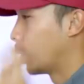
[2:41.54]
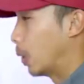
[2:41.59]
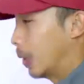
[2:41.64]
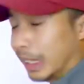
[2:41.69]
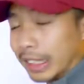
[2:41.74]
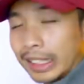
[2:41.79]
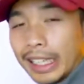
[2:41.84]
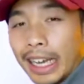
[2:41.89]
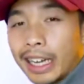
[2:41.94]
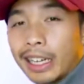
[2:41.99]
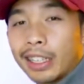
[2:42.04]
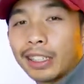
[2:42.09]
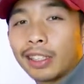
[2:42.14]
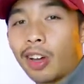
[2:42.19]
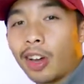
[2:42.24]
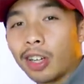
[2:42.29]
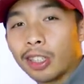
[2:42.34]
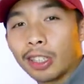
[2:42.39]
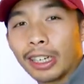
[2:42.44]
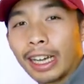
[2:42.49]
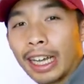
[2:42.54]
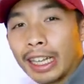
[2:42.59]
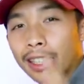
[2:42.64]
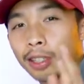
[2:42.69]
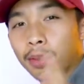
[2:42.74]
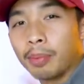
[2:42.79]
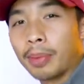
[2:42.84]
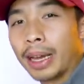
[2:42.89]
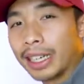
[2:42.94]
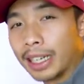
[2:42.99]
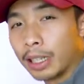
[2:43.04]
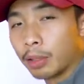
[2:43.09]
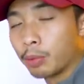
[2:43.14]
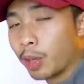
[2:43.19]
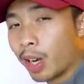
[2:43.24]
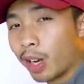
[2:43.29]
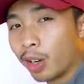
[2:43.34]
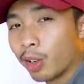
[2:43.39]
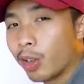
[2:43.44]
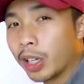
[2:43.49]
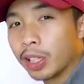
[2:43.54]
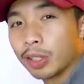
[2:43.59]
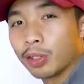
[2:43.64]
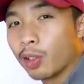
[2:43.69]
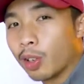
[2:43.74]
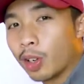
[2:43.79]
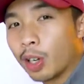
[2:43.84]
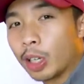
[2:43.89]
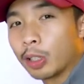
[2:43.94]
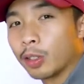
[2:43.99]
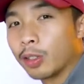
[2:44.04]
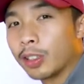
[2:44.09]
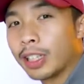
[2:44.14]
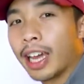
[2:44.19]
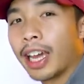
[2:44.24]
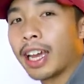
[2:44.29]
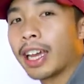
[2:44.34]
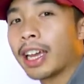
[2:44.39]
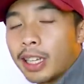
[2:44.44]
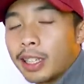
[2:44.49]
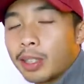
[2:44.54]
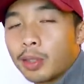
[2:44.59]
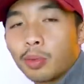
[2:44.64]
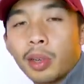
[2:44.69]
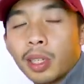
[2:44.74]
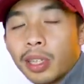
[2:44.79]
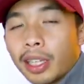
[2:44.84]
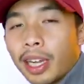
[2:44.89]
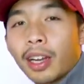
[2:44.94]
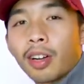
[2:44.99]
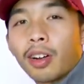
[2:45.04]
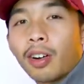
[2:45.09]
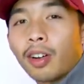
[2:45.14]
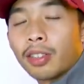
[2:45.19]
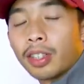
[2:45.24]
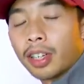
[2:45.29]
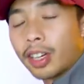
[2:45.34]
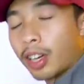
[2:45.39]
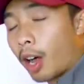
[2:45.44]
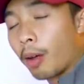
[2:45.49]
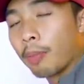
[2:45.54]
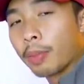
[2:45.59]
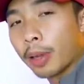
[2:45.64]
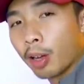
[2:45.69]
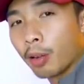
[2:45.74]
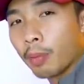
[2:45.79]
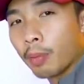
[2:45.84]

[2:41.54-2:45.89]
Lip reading: So the second AutoCAD command that we are going to learn today is what I call the copy